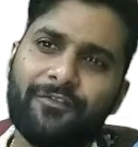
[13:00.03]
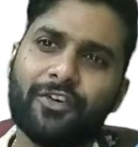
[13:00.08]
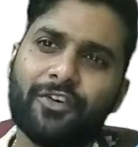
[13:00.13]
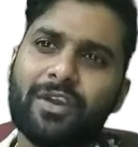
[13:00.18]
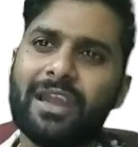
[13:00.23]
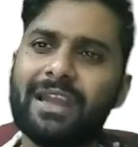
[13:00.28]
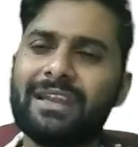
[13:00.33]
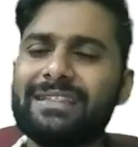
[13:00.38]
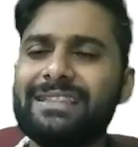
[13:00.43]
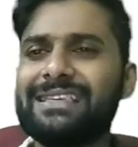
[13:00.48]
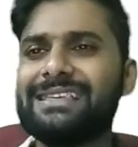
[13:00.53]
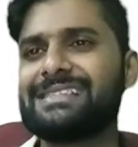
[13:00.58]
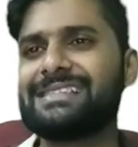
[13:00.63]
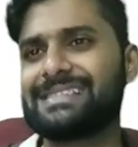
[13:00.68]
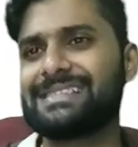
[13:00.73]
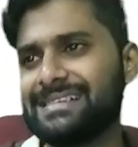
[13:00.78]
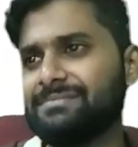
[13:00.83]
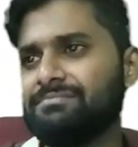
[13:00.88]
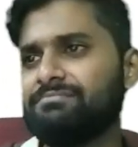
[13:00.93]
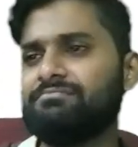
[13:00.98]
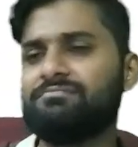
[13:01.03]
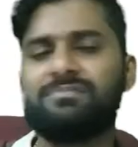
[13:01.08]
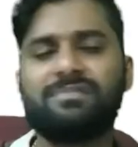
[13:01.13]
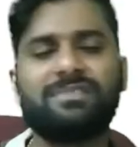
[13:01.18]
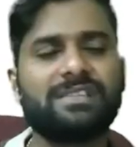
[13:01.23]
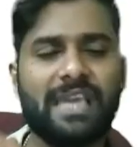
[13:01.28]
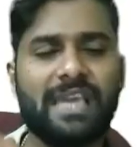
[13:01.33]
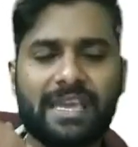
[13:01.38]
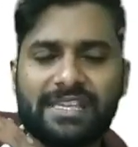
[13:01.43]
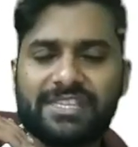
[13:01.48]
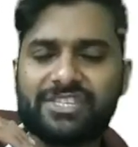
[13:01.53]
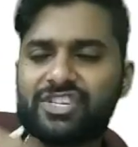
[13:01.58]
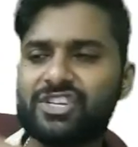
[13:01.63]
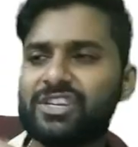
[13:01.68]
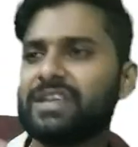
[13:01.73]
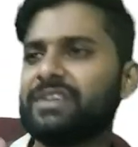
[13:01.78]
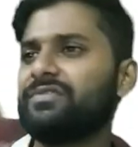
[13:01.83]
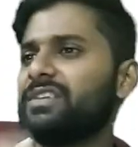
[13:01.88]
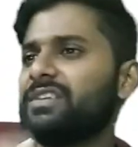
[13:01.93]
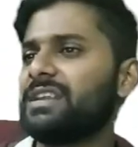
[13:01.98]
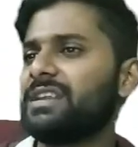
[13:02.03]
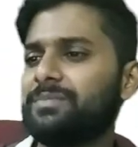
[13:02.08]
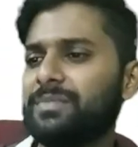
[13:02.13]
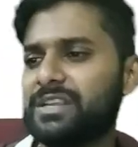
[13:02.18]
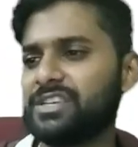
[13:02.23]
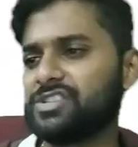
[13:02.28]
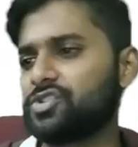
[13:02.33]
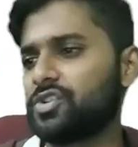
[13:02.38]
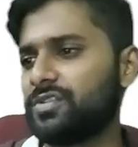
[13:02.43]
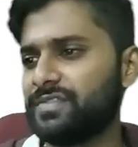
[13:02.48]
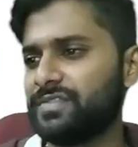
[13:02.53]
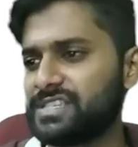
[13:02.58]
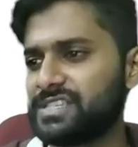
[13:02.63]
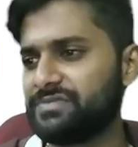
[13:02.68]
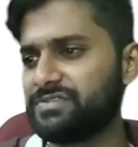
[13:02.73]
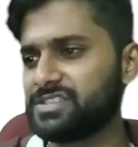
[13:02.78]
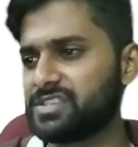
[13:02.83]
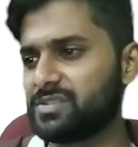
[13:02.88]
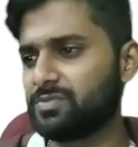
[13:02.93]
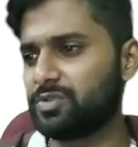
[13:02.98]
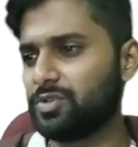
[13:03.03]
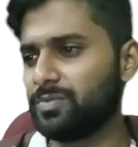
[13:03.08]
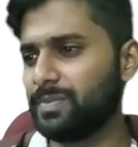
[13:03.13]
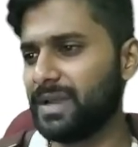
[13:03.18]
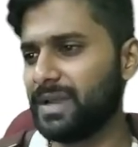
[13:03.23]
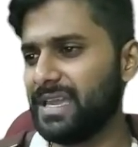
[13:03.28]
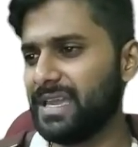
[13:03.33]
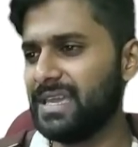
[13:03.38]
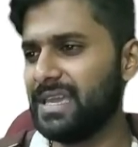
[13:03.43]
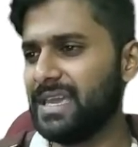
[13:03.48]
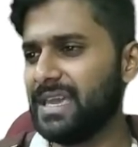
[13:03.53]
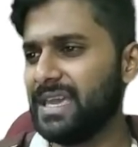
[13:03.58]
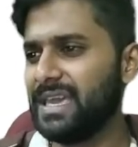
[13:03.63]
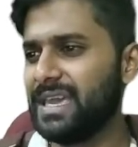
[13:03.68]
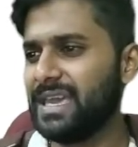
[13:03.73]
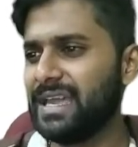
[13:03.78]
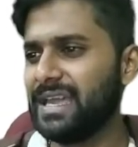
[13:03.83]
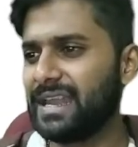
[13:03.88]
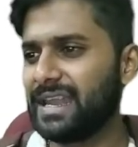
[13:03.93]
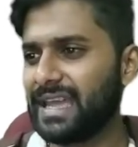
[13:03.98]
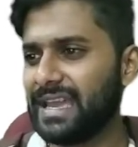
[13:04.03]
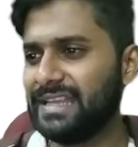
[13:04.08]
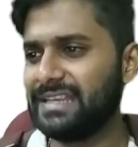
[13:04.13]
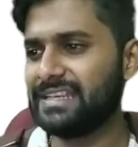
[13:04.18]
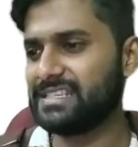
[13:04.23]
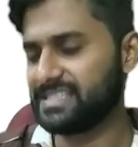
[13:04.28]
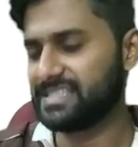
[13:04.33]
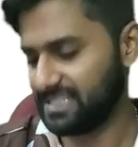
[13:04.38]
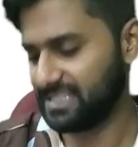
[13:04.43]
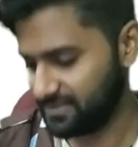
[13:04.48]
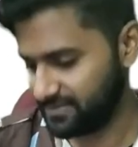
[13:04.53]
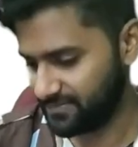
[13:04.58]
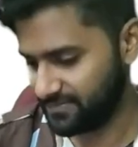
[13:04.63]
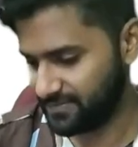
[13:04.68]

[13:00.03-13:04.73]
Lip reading: you get the sum, each and every number is always divisible by 9 itself.